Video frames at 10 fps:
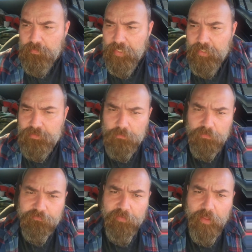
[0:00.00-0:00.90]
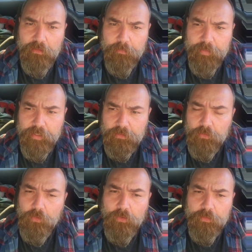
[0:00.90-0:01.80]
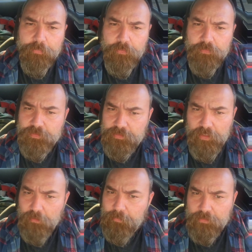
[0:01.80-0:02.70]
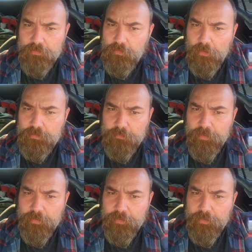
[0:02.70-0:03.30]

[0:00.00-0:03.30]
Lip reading: they had someone follow me and go to all the booths and tell them not to talk